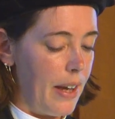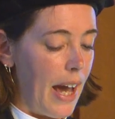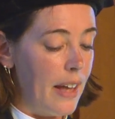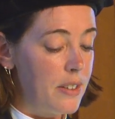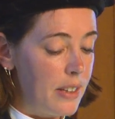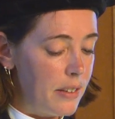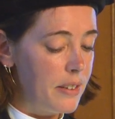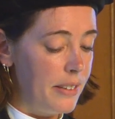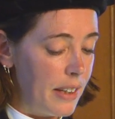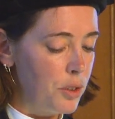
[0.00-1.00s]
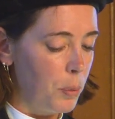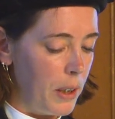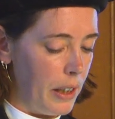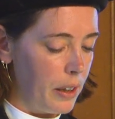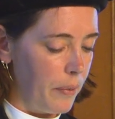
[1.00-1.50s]
And since this
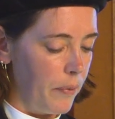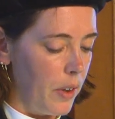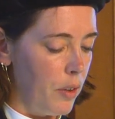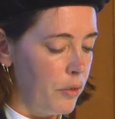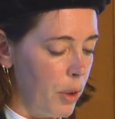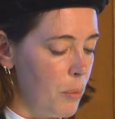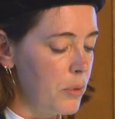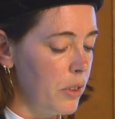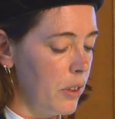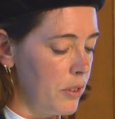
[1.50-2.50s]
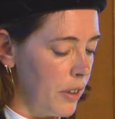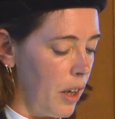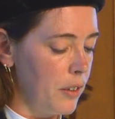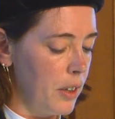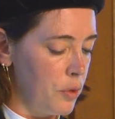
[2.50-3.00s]
week, firms
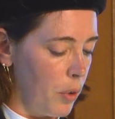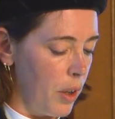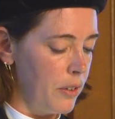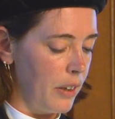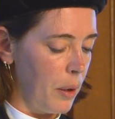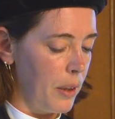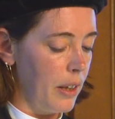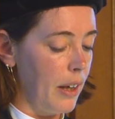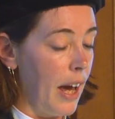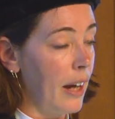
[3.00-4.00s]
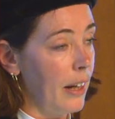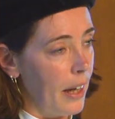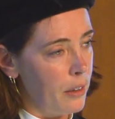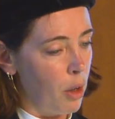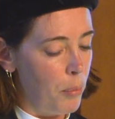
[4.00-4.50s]
start this voluntary and
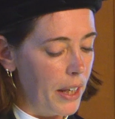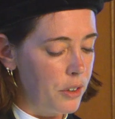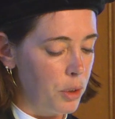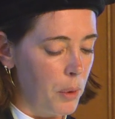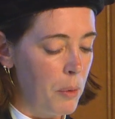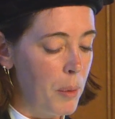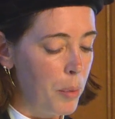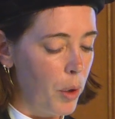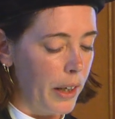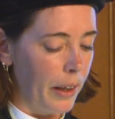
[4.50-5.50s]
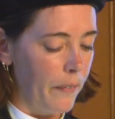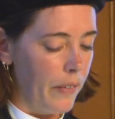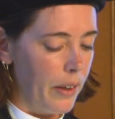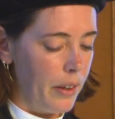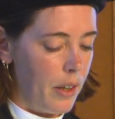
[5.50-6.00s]
later obligatory reporting.
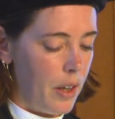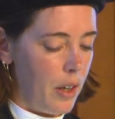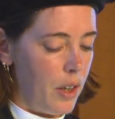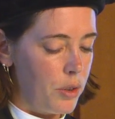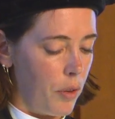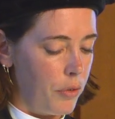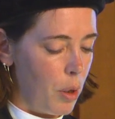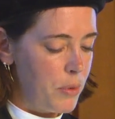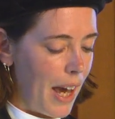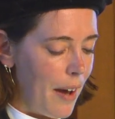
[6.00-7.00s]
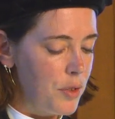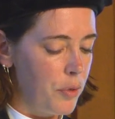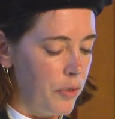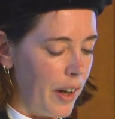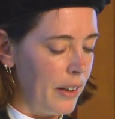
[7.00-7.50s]
So firms have
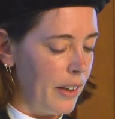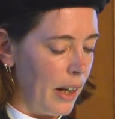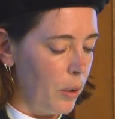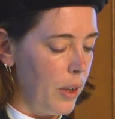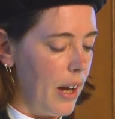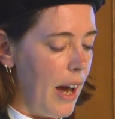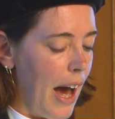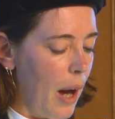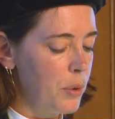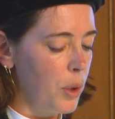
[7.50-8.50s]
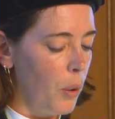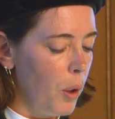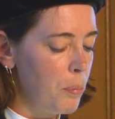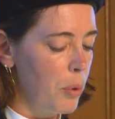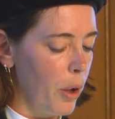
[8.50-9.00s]
to find out how the
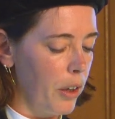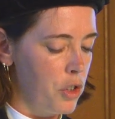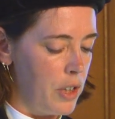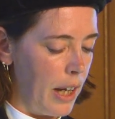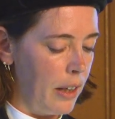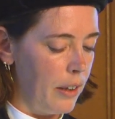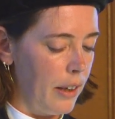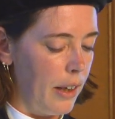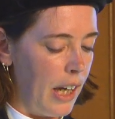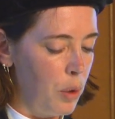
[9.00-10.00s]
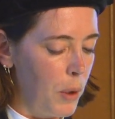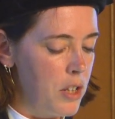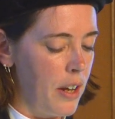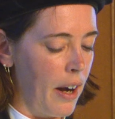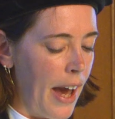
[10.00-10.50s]
whole product chain in which
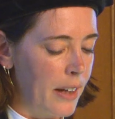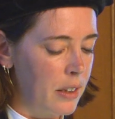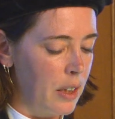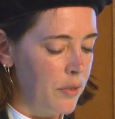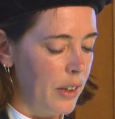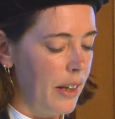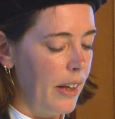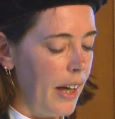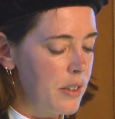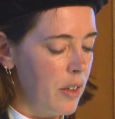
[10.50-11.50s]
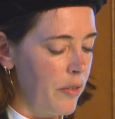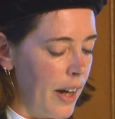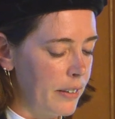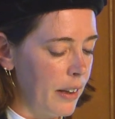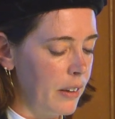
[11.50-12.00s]
they are active is
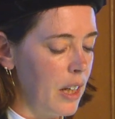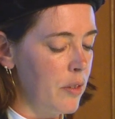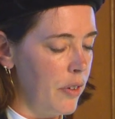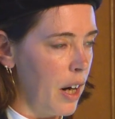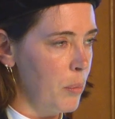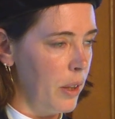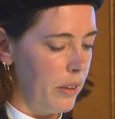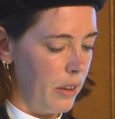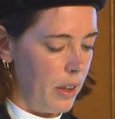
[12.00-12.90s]
affecting the environment.